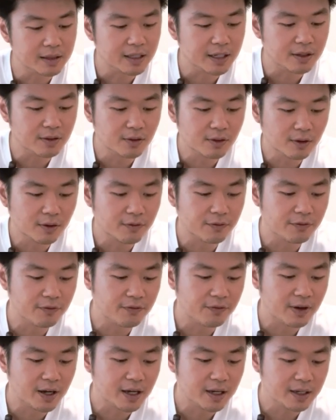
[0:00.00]
did not
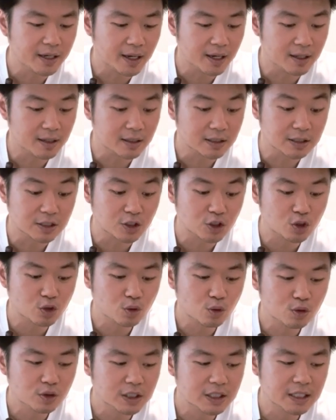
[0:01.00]
find an
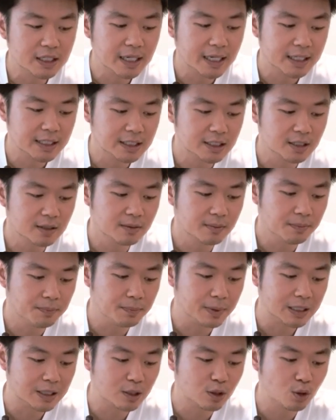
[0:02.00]
association
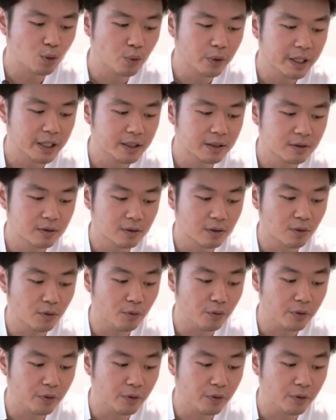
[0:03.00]
between